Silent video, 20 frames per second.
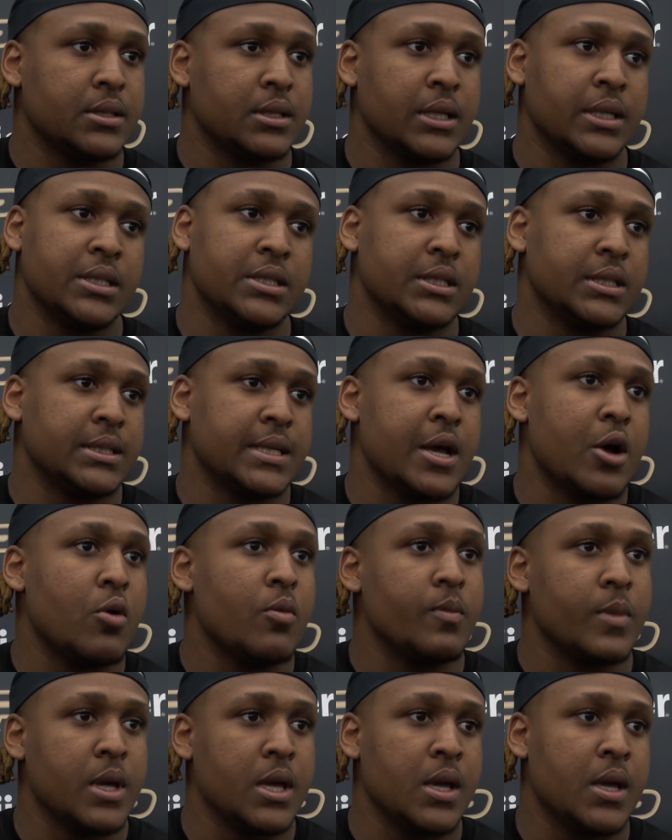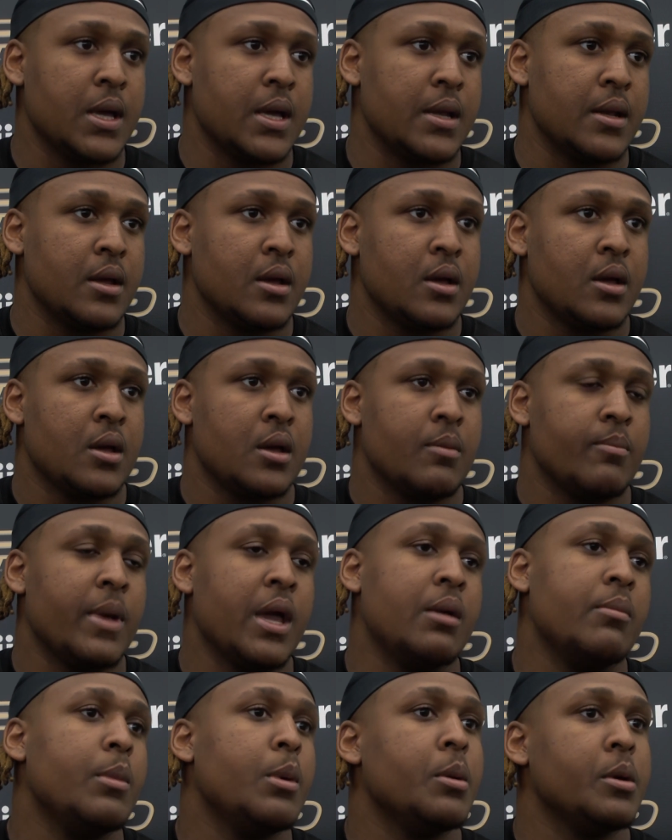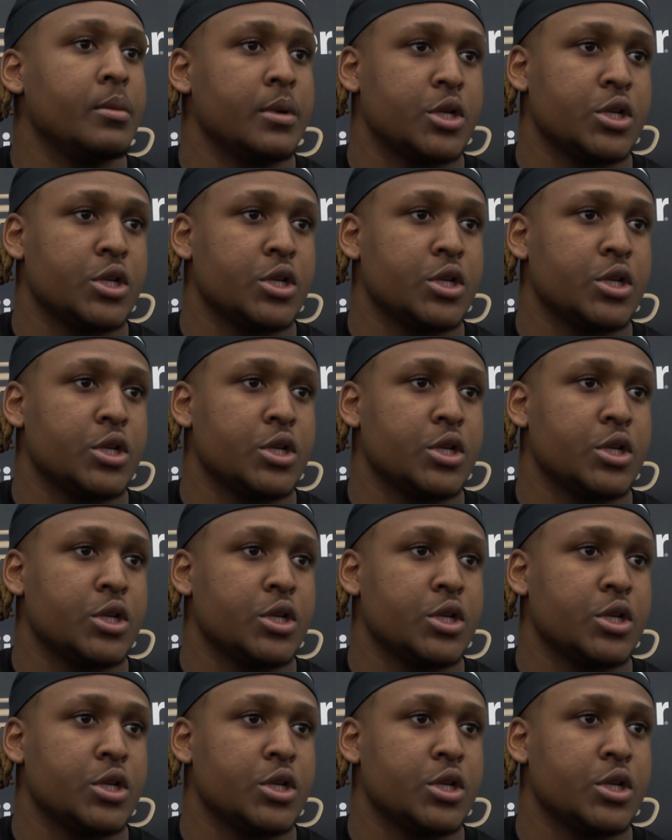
It just helped me and made me